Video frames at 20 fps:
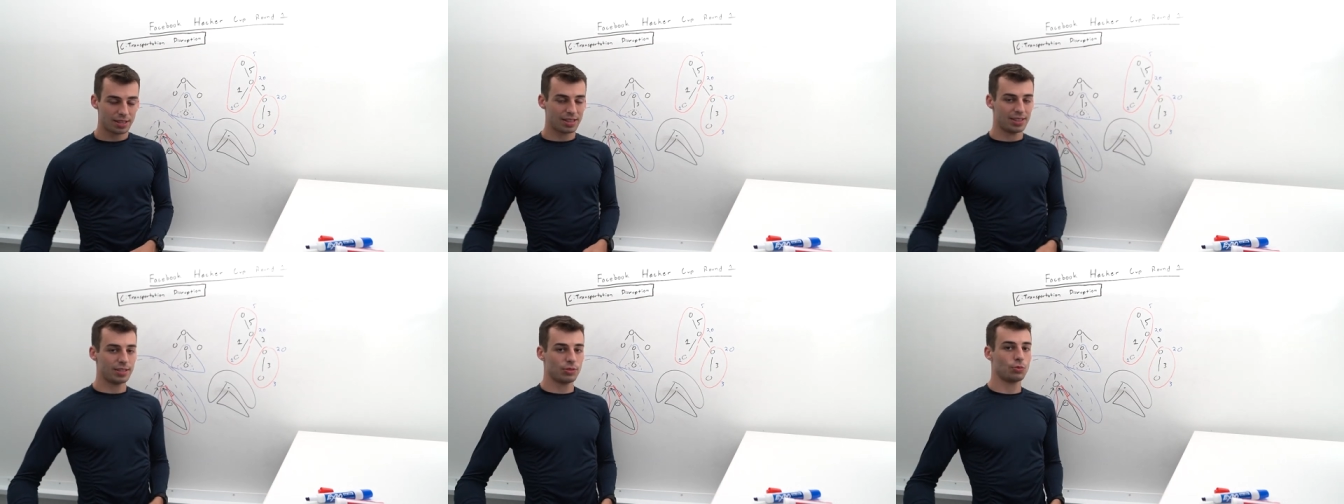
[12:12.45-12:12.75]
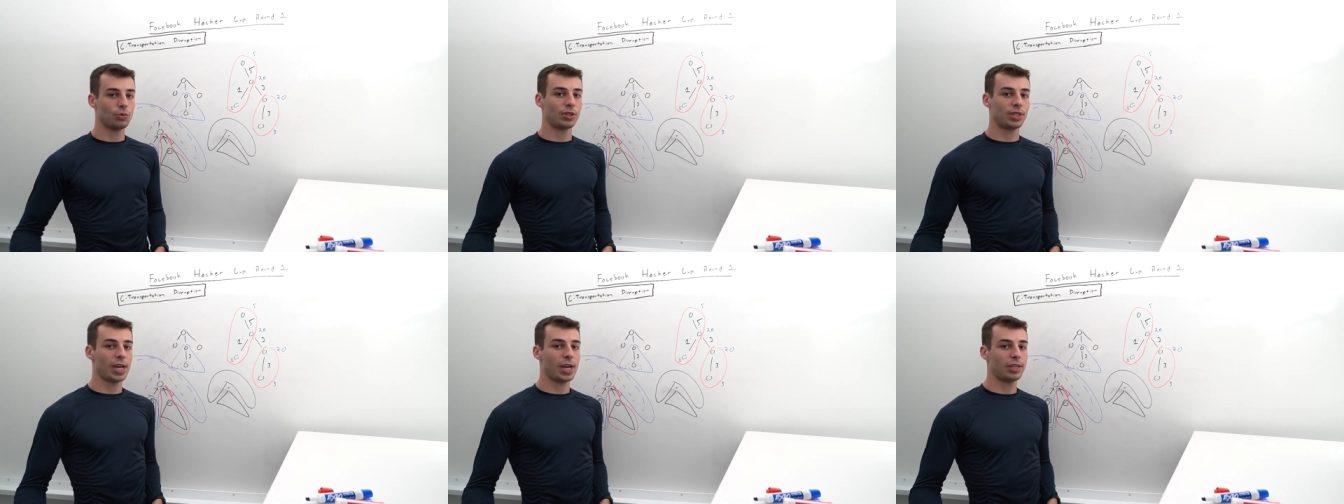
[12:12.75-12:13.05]
and this
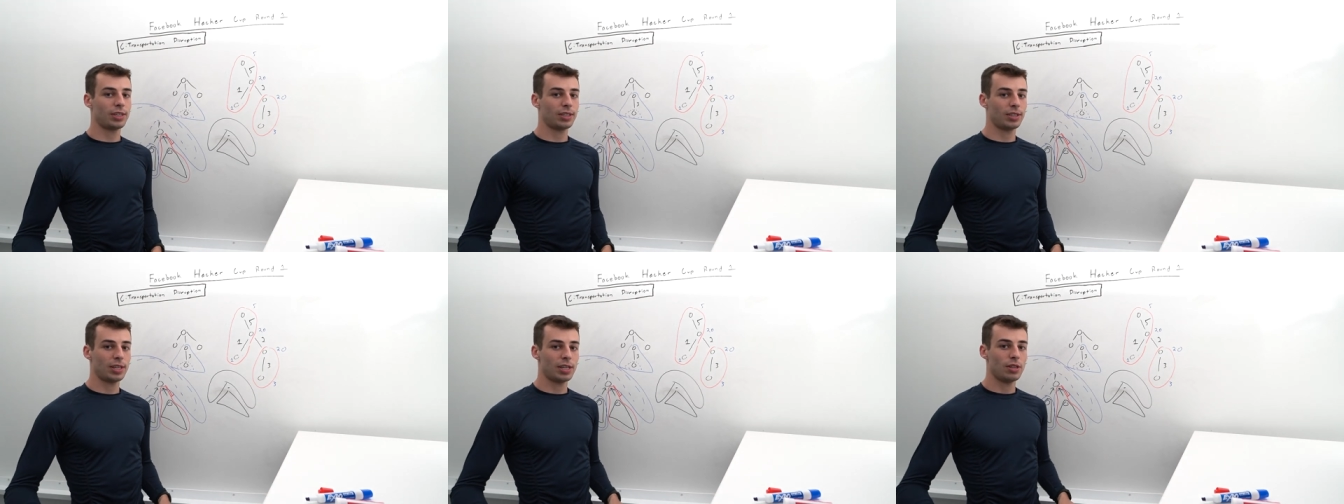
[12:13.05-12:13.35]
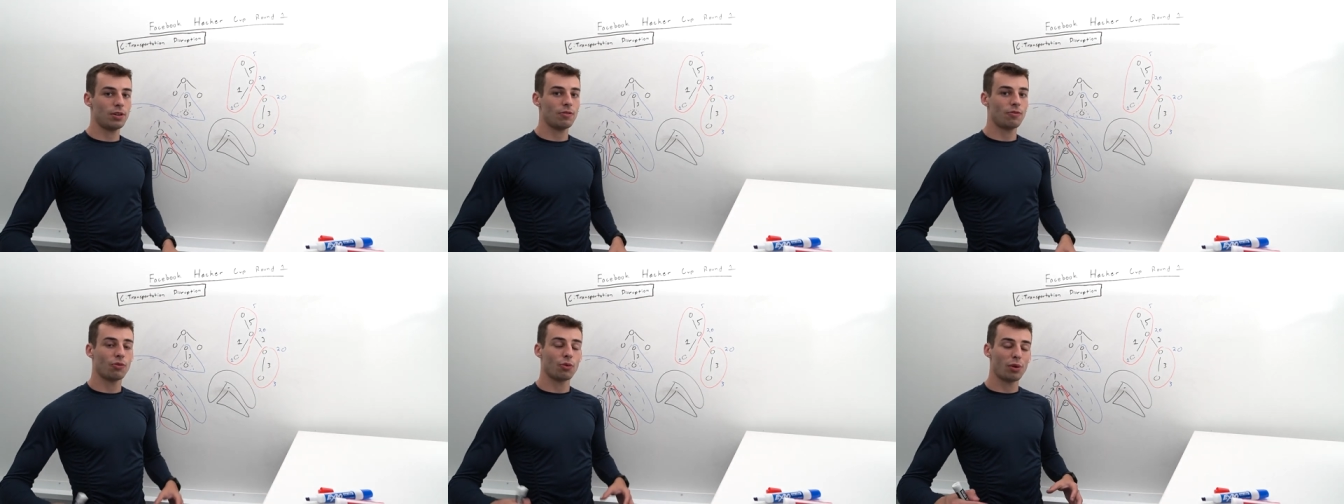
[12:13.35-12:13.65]
will
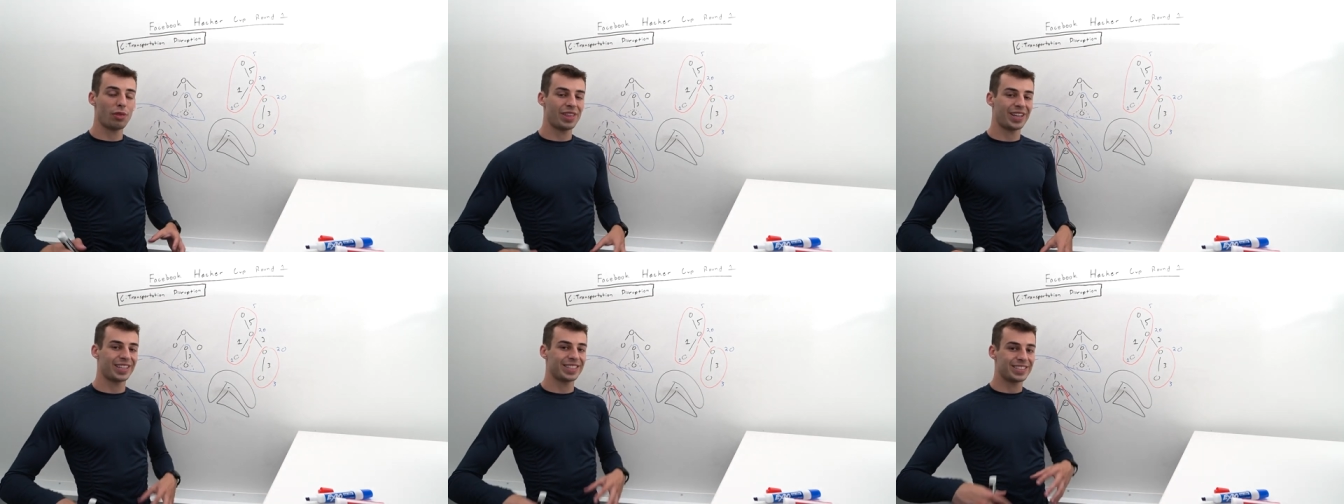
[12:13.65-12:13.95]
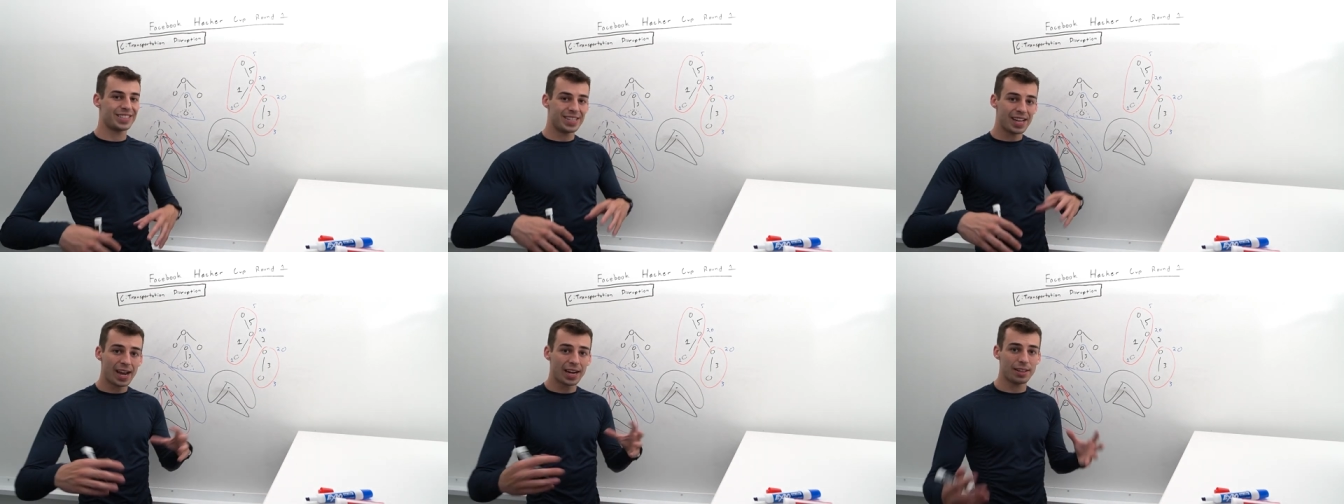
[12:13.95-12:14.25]
calculate for
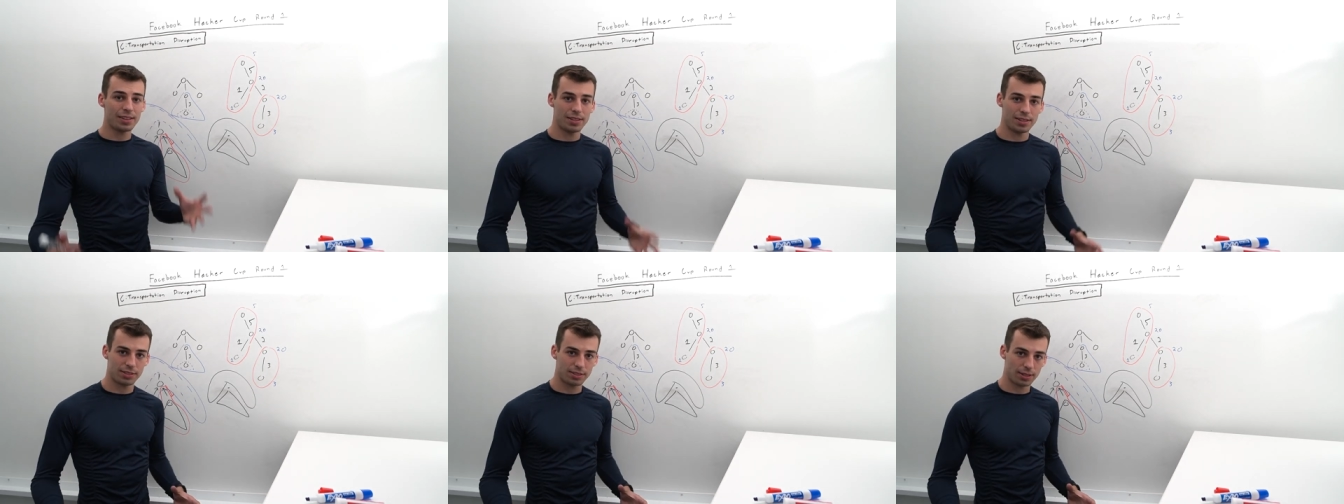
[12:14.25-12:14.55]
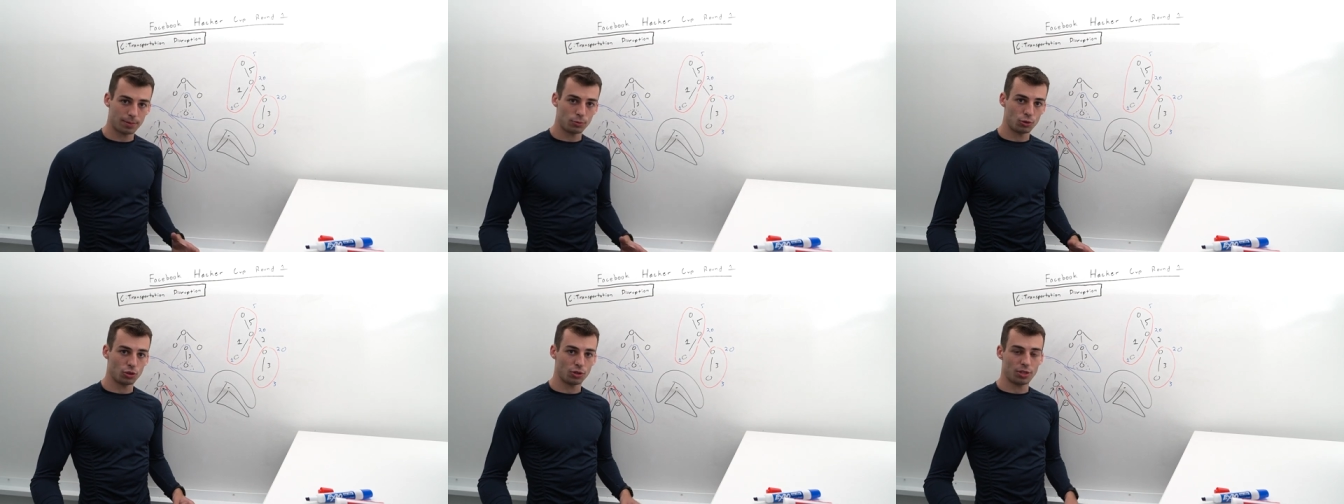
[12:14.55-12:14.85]
things not in this
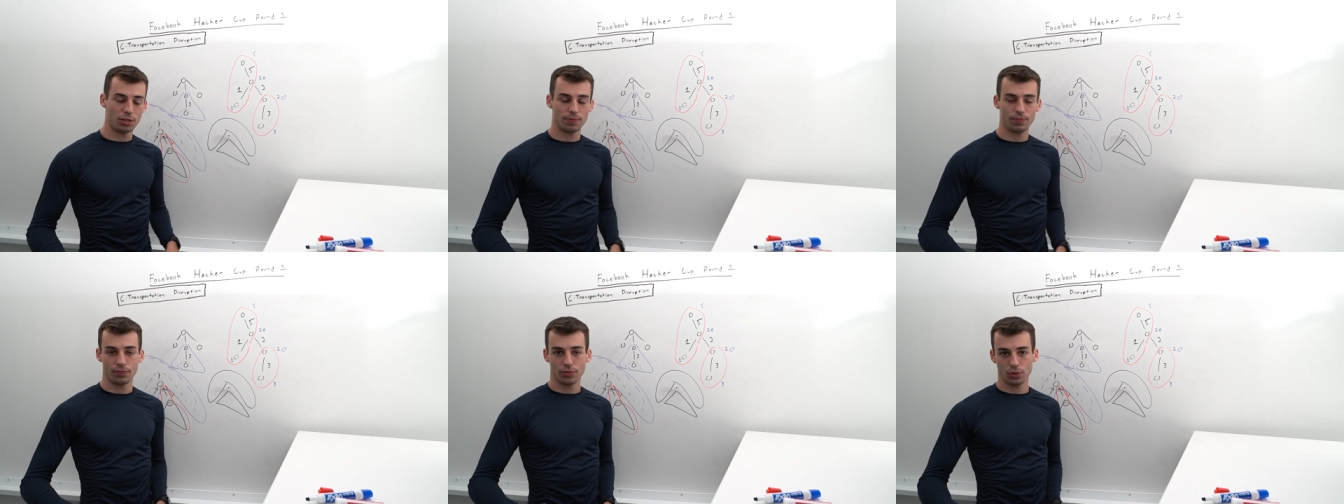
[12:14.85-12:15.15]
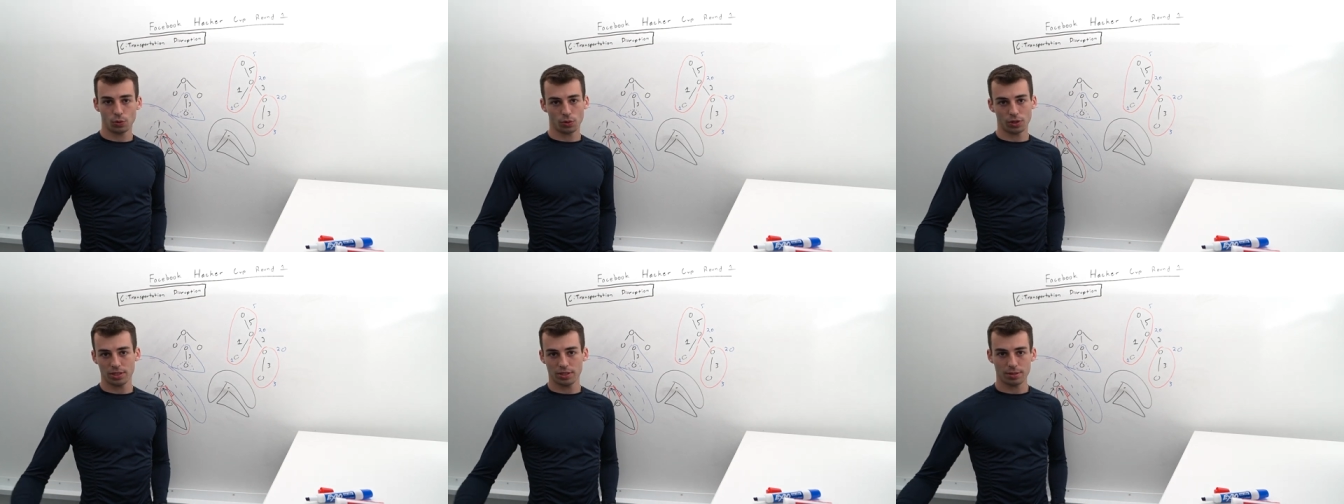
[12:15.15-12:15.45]
subtree.
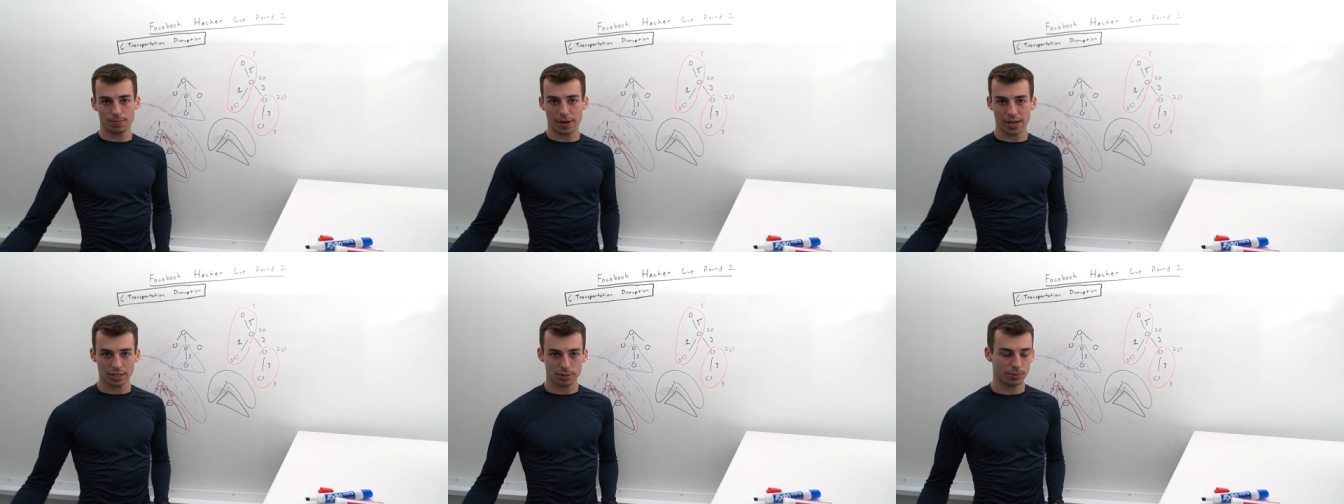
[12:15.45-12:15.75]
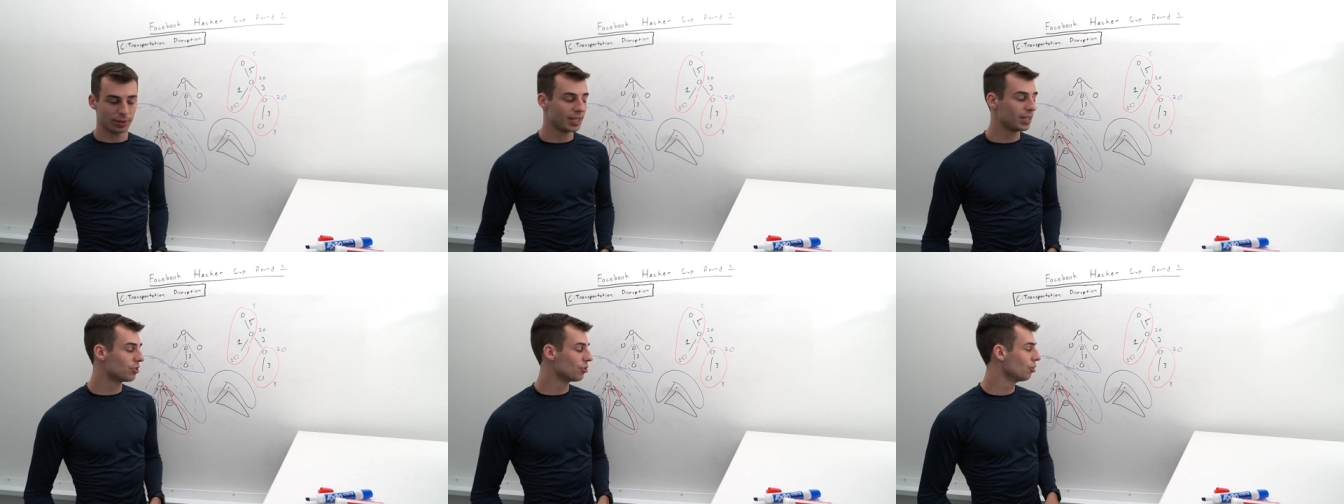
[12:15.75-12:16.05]
What is the
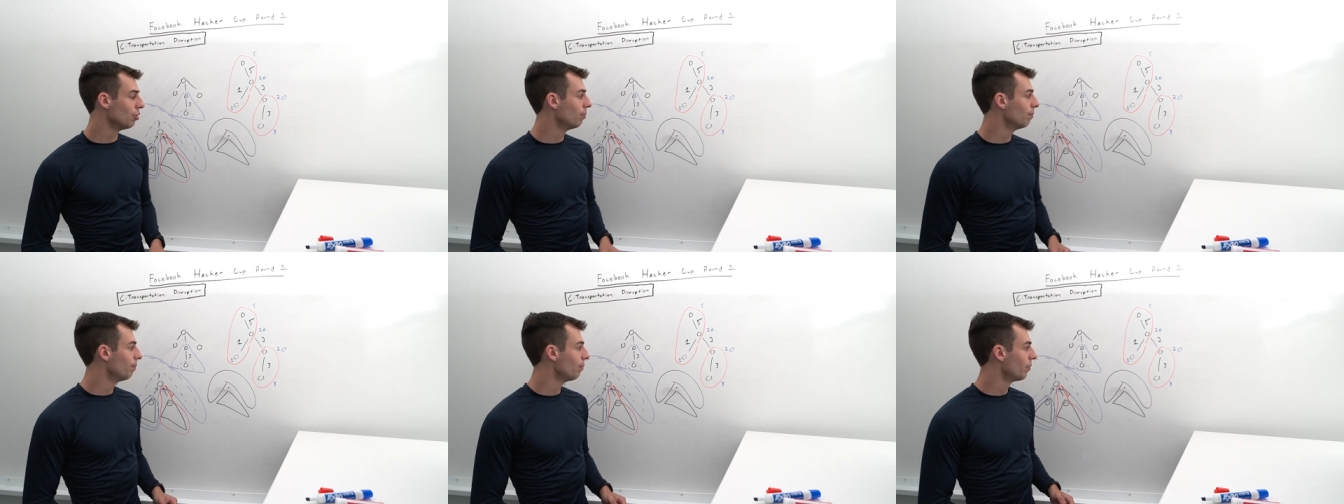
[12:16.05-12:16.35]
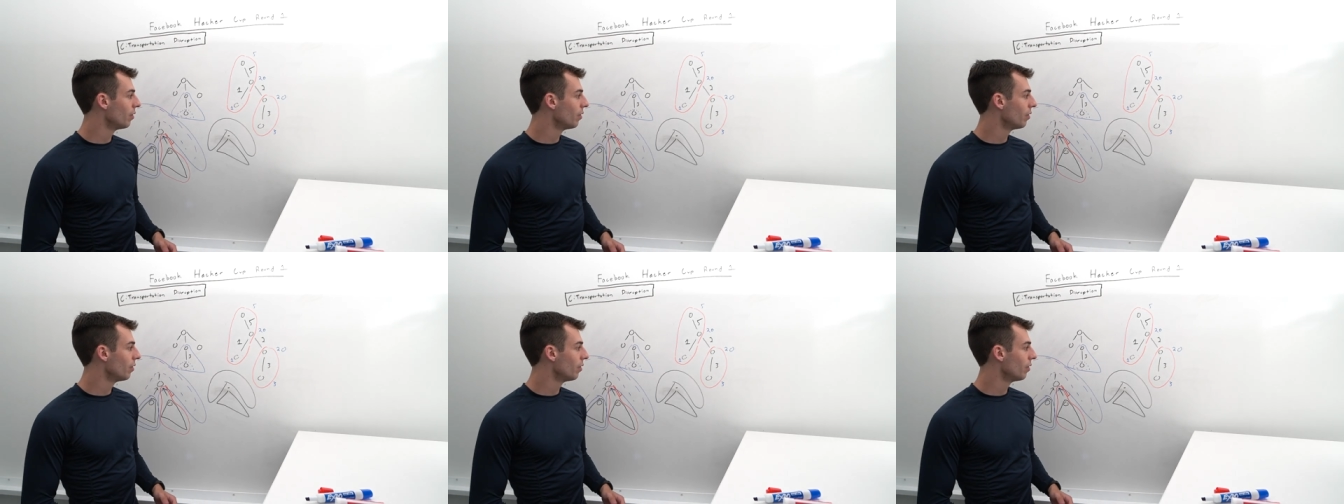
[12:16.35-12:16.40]
possible answer?